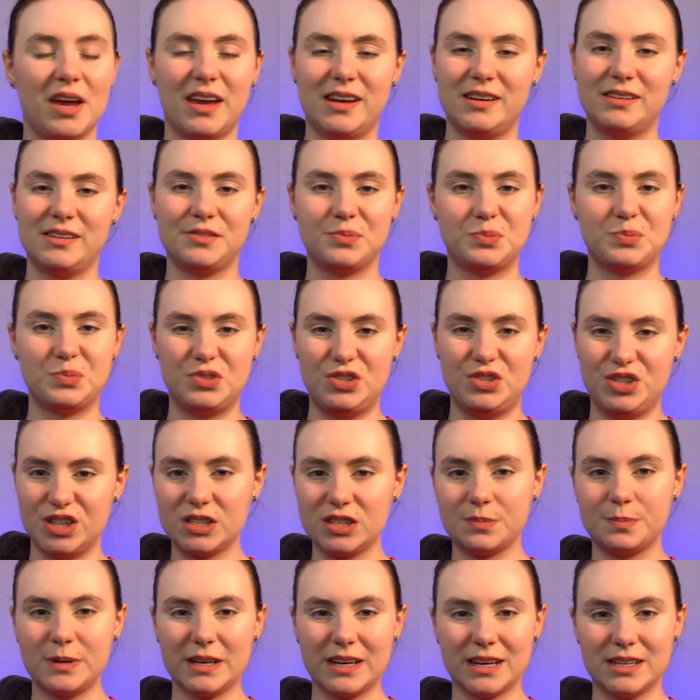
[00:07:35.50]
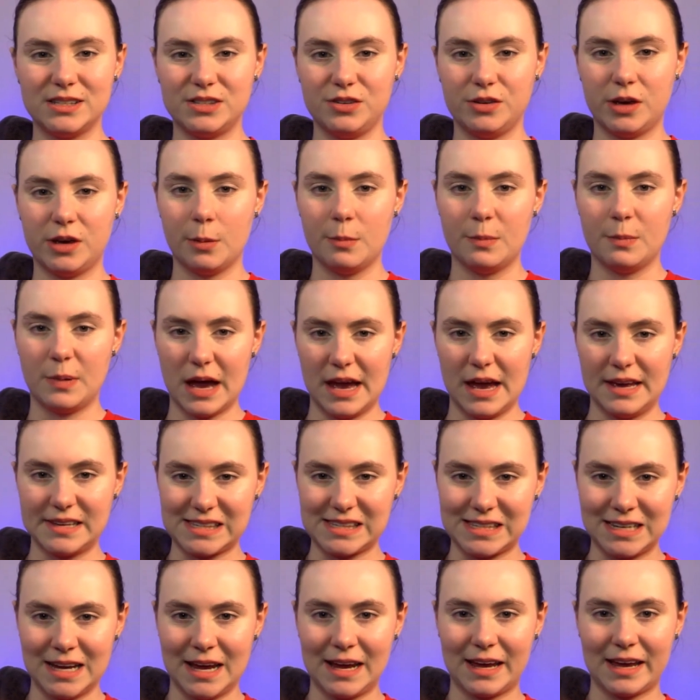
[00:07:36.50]
and just because you can buy a
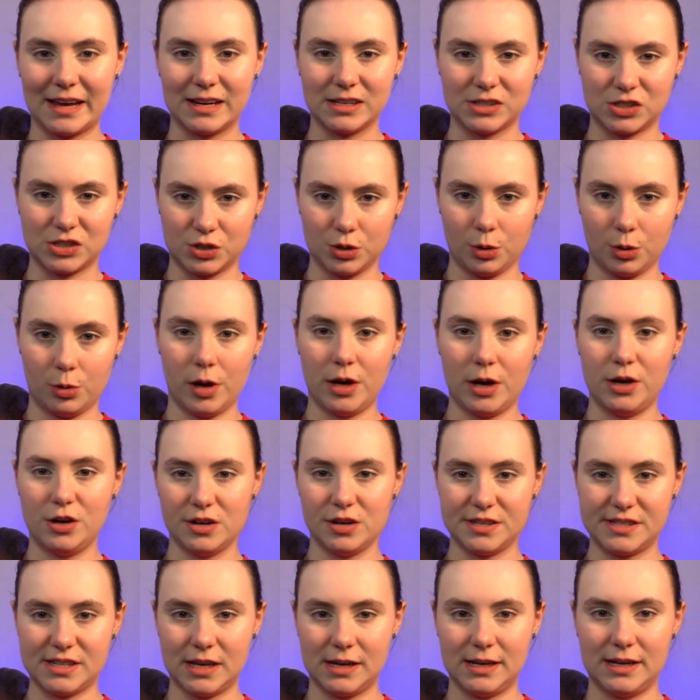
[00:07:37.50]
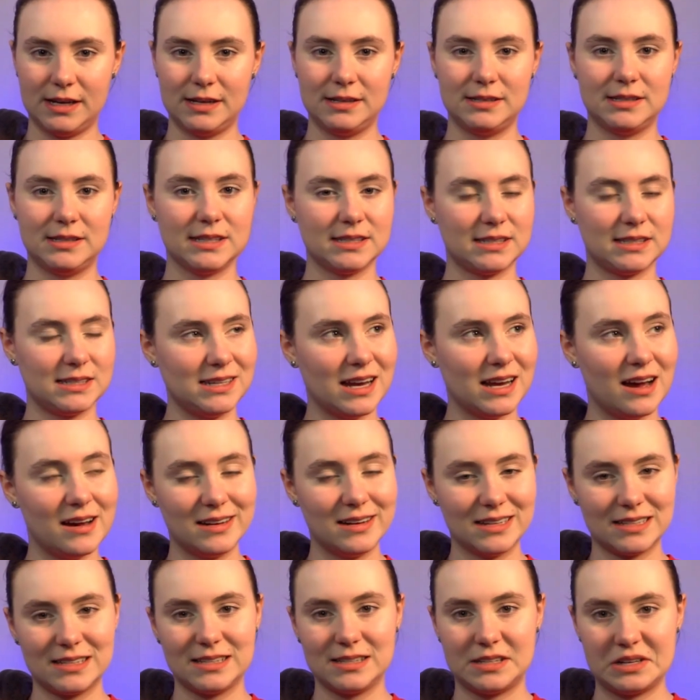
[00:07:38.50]
snake at a store in your city does not
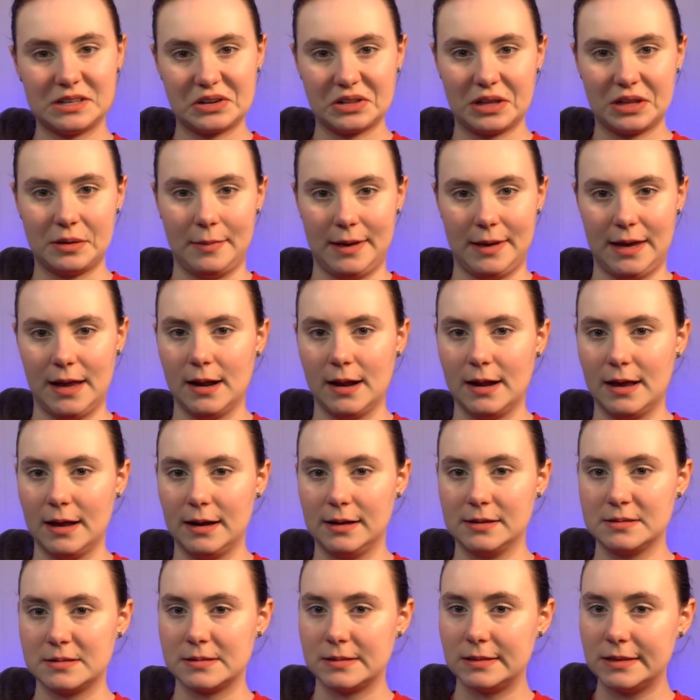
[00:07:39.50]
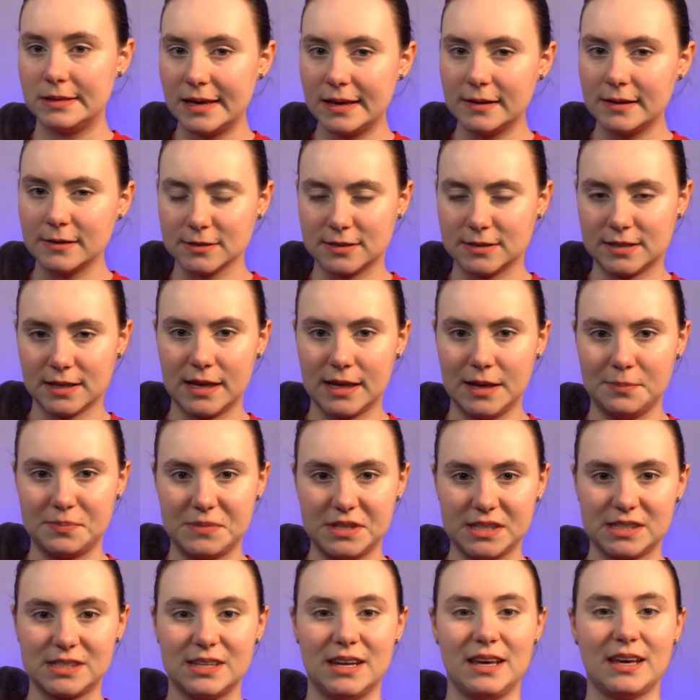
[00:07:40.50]
necessarily mean it is legal to keep the
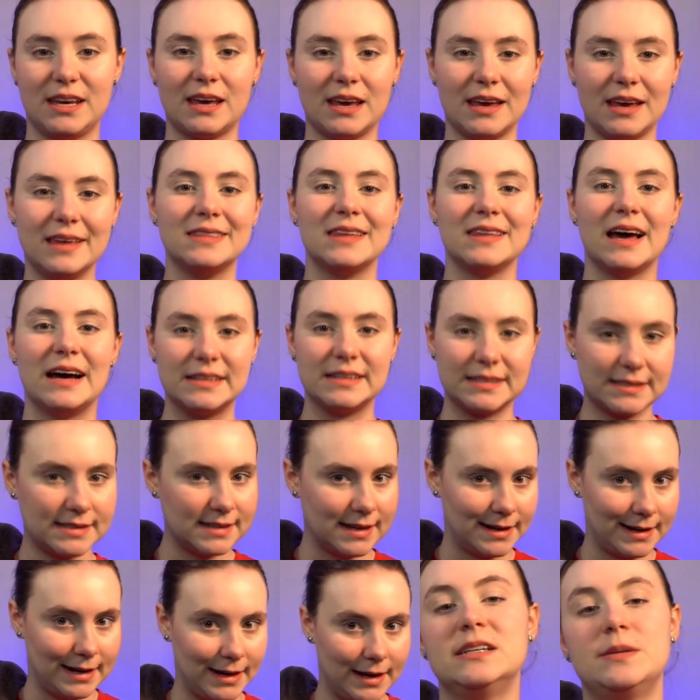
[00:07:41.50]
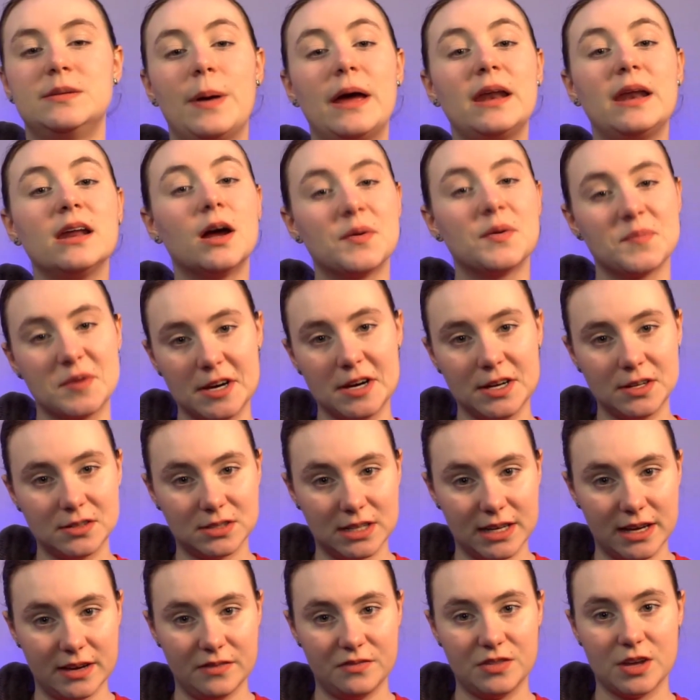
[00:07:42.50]
snake in that city. Depending on where you
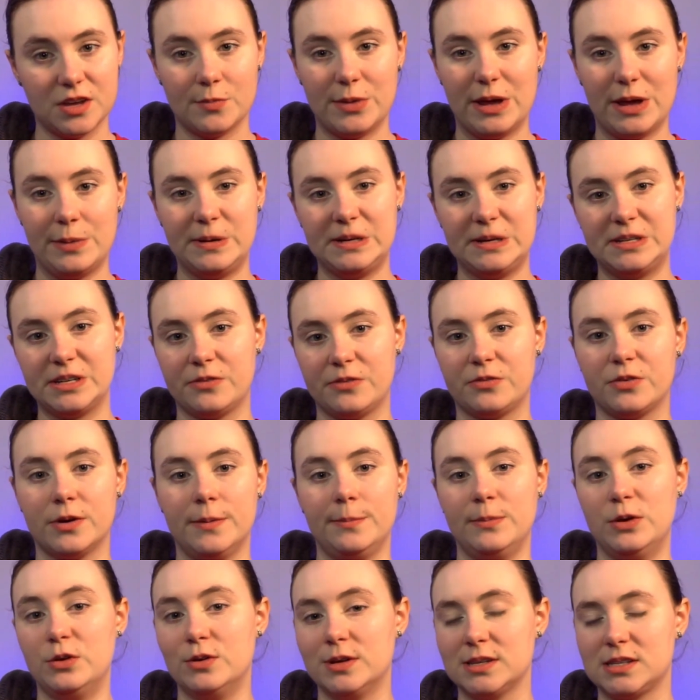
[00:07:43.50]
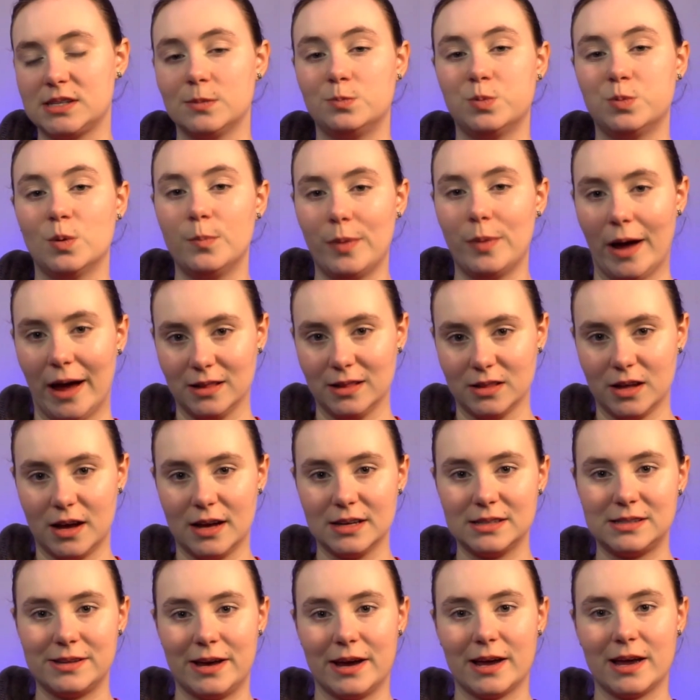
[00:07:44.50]
live, there may be different municipal
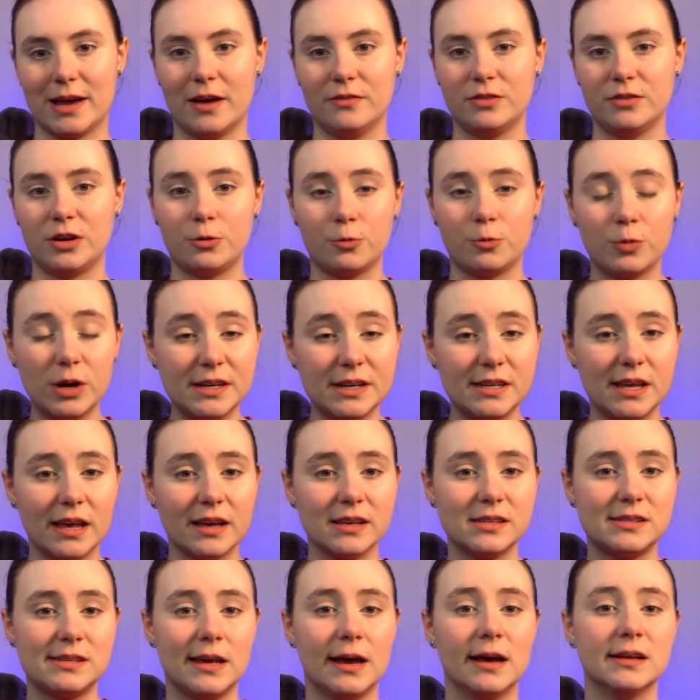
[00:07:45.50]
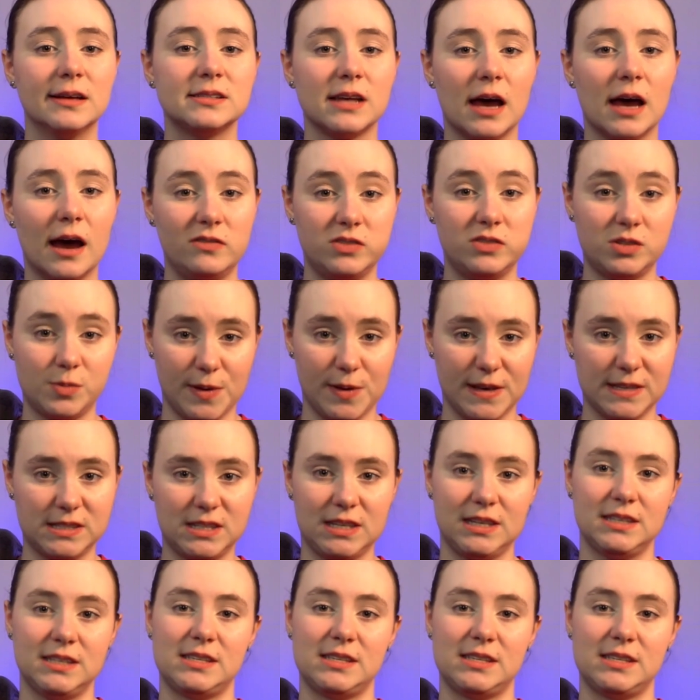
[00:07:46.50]
bylaws that govern retail sales of species